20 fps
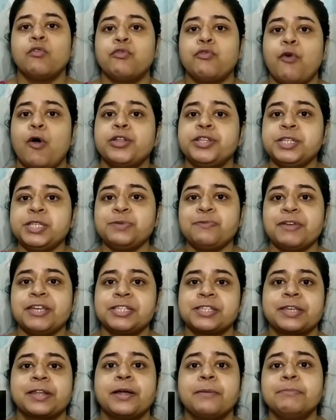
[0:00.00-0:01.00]
For this
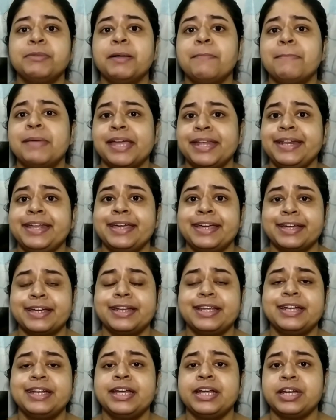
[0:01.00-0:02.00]
face scrub, the main
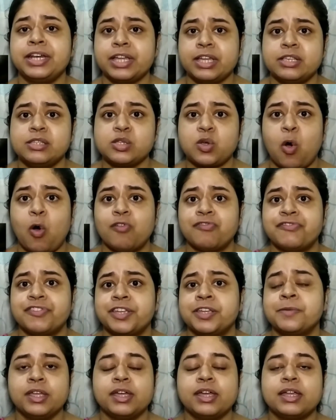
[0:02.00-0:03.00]
ingredient is
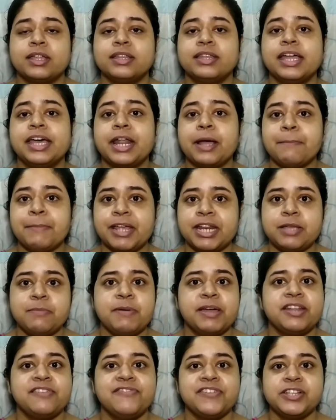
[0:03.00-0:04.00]
coffee. There are many
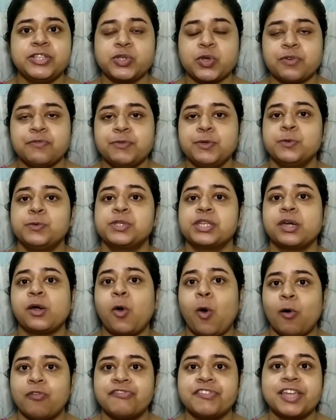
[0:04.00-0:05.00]
benefits of using
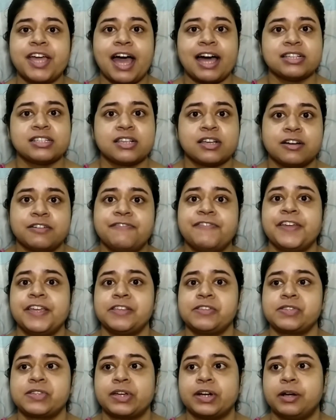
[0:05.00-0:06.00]
coffee as a
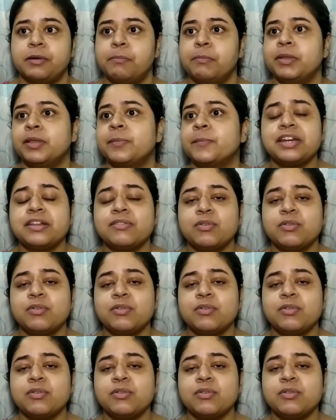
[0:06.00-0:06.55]
face scrub.